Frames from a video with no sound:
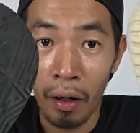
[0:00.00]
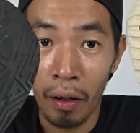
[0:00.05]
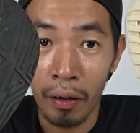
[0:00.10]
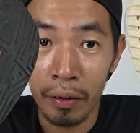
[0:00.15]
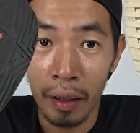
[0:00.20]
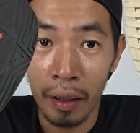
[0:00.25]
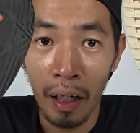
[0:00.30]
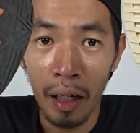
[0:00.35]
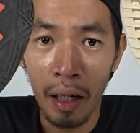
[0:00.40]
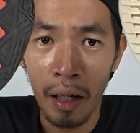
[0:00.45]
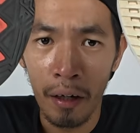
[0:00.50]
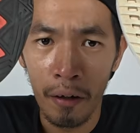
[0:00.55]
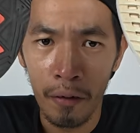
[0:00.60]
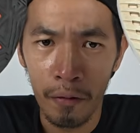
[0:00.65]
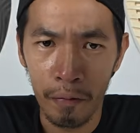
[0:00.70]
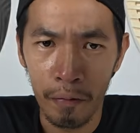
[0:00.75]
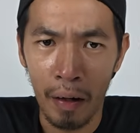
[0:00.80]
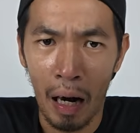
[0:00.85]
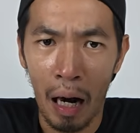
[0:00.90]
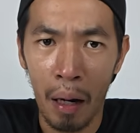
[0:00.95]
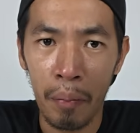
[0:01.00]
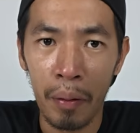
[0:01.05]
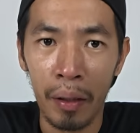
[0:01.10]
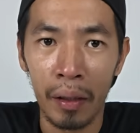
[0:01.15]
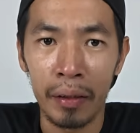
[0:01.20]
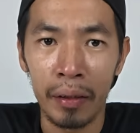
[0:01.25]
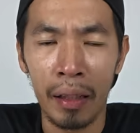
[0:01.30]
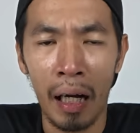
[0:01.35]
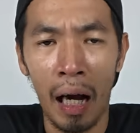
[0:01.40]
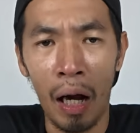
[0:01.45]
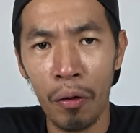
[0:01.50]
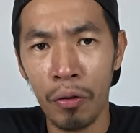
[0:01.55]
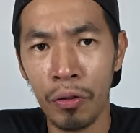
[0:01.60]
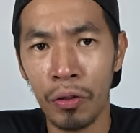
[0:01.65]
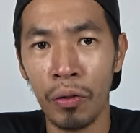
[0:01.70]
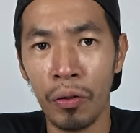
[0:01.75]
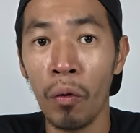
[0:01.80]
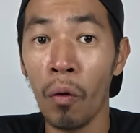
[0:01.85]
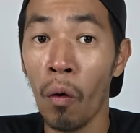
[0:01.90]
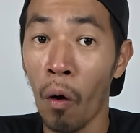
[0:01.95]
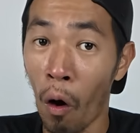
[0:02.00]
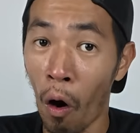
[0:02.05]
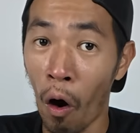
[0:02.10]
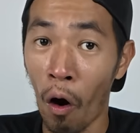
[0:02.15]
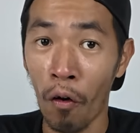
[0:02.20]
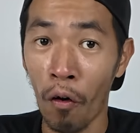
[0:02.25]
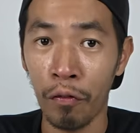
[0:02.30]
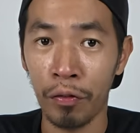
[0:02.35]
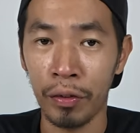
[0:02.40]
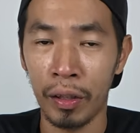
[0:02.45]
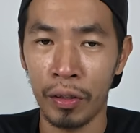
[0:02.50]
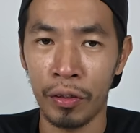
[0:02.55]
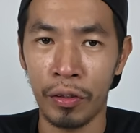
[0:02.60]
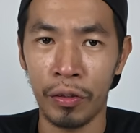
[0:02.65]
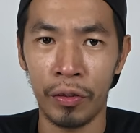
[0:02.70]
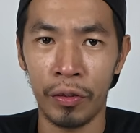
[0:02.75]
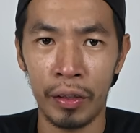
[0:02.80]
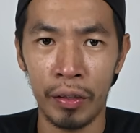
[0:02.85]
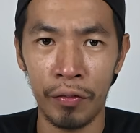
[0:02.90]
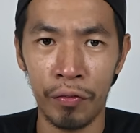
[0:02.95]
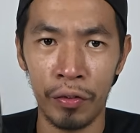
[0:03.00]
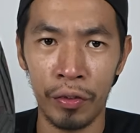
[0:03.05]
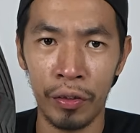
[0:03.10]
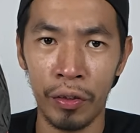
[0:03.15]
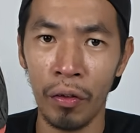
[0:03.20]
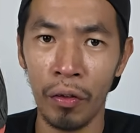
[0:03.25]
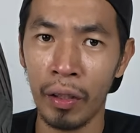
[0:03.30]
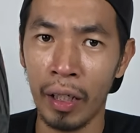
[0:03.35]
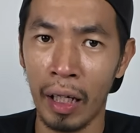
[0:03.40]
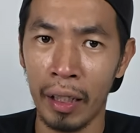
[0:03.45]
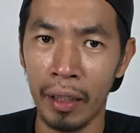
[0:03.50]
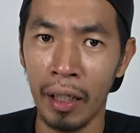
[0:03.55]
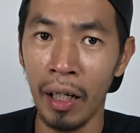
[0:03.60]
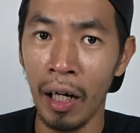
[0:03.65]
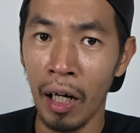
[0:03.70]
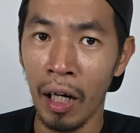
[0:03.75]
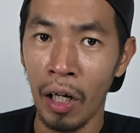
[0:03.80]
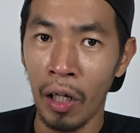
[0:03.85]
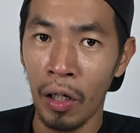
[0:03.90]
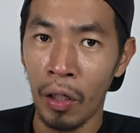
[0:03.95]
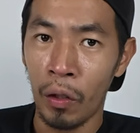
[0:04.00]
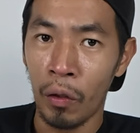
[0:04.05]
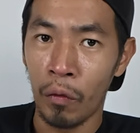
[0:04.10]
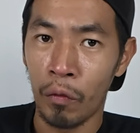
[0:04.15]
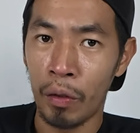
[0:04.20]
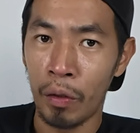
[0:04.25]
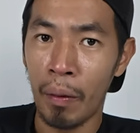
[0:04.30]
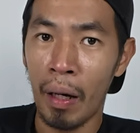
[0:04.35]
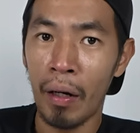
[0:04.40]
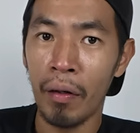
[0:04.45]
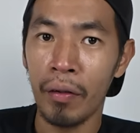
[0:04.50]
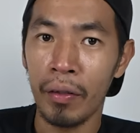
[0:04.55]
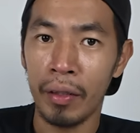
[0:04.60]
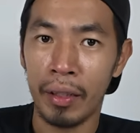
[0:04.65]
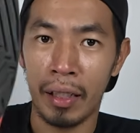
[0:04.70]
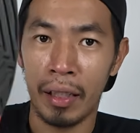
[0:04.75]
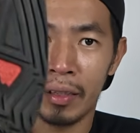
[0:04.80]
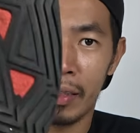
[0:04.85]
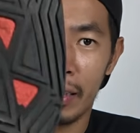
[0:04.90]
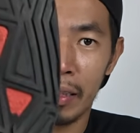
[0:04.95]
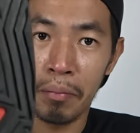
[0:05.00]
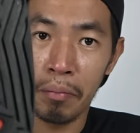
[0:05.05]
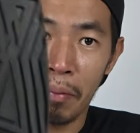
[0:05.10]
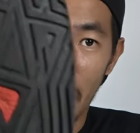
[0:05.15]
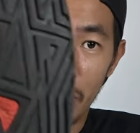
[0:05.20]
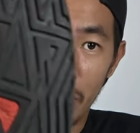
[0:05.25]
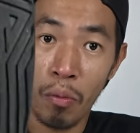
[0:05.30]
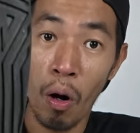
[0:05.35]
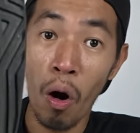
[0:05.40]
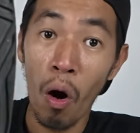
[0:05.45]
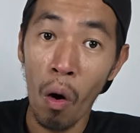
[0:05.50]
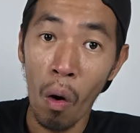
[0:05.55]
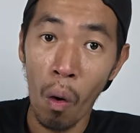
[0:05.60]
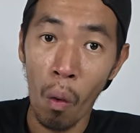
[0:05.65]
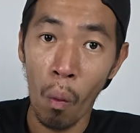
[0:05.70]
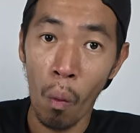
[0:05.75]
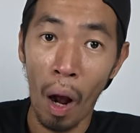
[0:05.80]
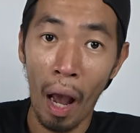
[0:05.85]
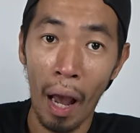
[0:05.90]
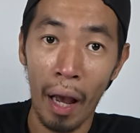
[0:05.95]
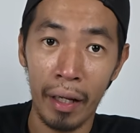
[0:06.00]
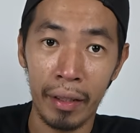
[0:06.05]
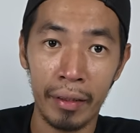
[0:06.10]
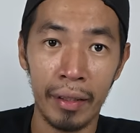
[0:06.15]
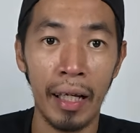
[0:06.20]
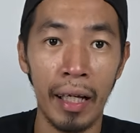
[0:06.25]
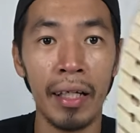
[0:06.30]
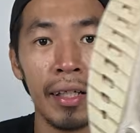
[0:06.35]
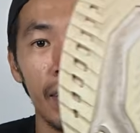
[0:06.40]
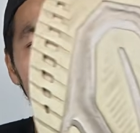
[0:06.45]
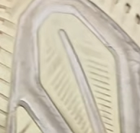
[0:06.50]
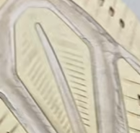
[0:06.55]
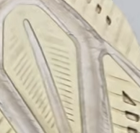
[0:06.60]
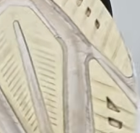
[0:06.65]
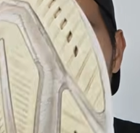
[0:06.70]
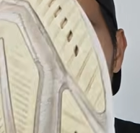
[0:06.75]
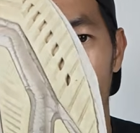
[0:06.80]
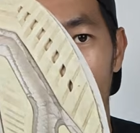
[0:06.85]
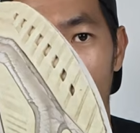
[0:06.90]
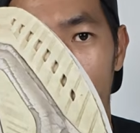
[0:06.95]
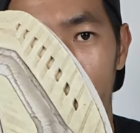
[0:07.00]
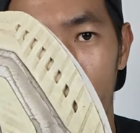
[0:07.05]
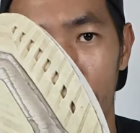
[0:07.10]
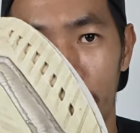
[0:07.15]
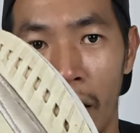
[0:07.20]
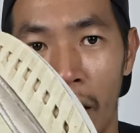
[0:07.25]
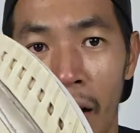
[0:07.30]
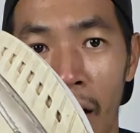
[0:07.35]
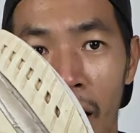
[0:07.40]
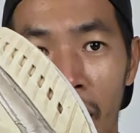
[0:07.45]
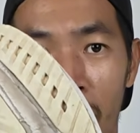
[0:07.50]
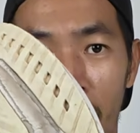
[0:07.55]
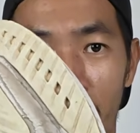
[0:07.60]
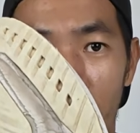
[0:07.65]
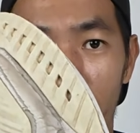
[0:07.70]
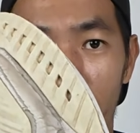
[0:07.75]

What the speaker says: on the rubber, the outsole of the shoe. If you look at the Rebel, you can see much more wear and tear compared to the